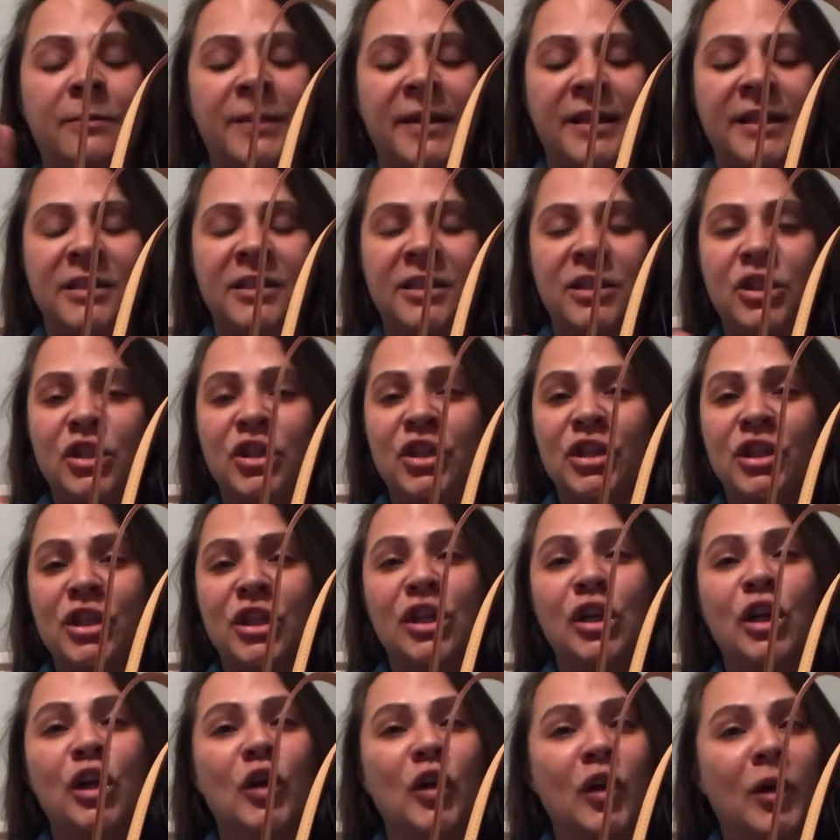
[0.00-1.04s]
because it's just
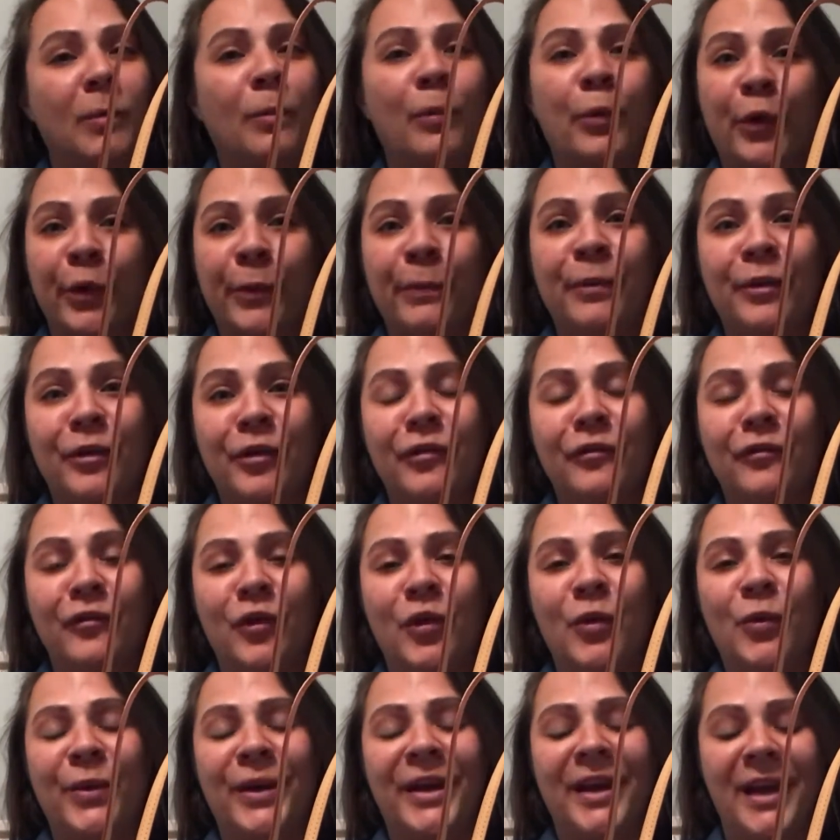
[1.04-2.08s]
gonna look more
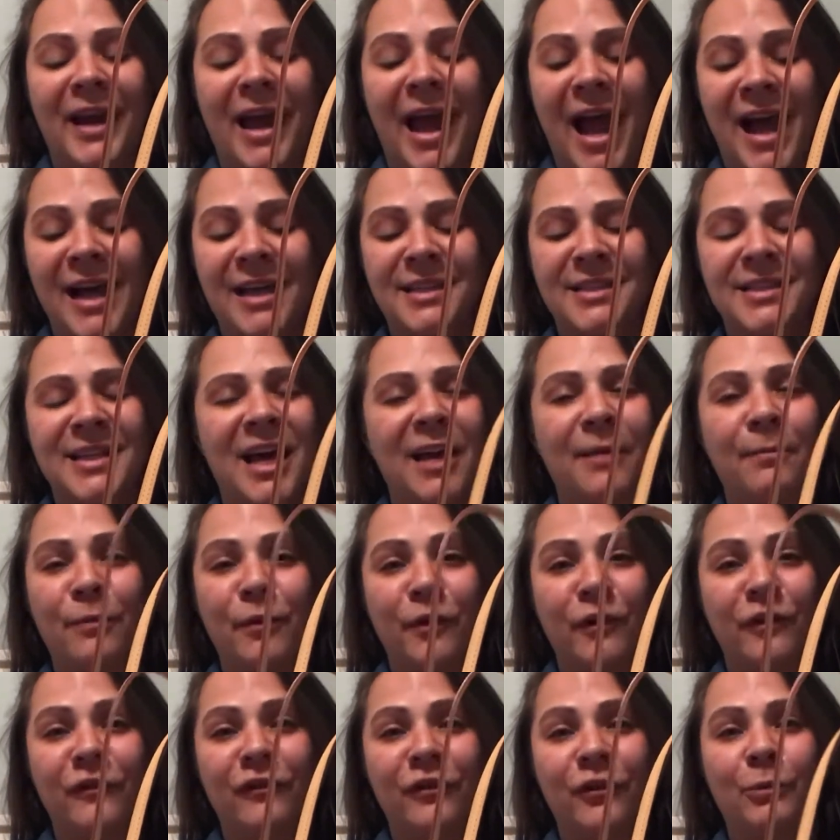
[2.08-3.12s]
beautiful when it has that
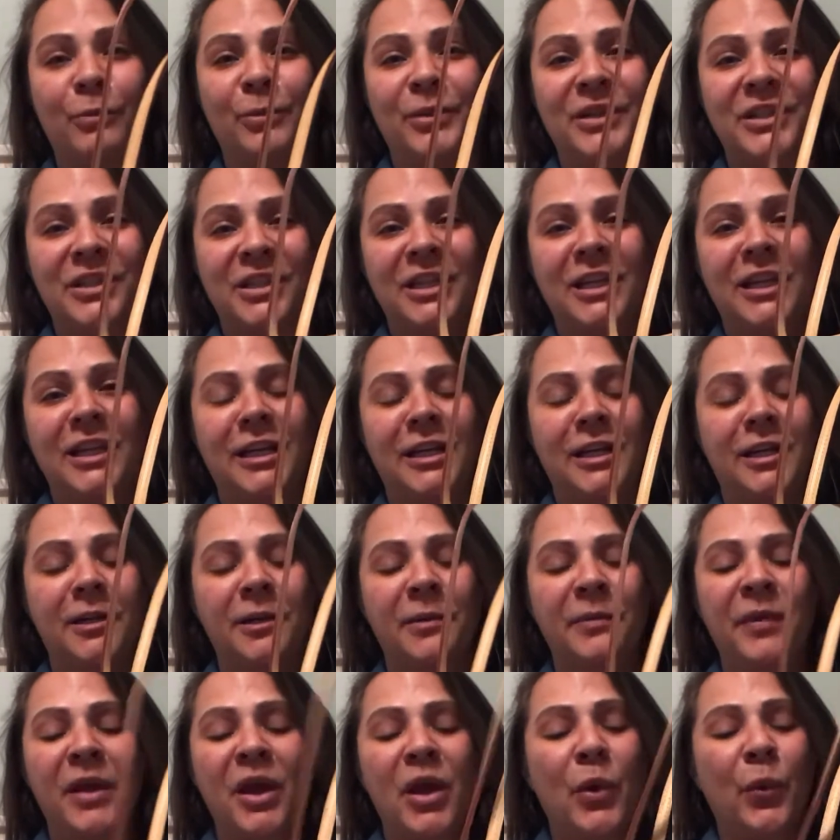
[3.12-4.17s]
beautiful patina
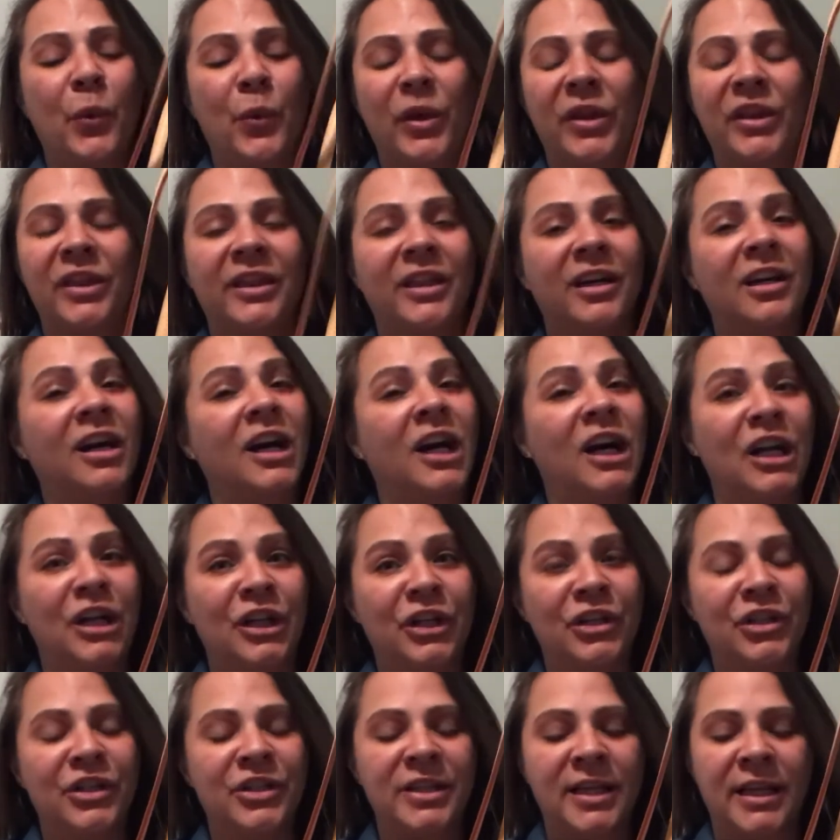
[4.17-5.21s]
with the
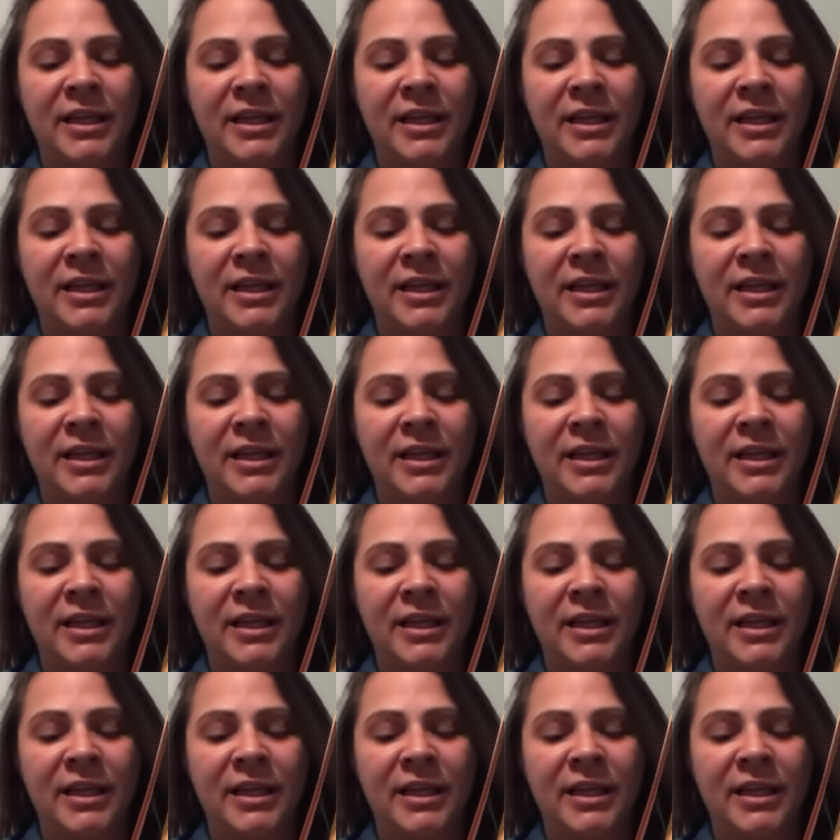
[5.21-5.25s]
colors.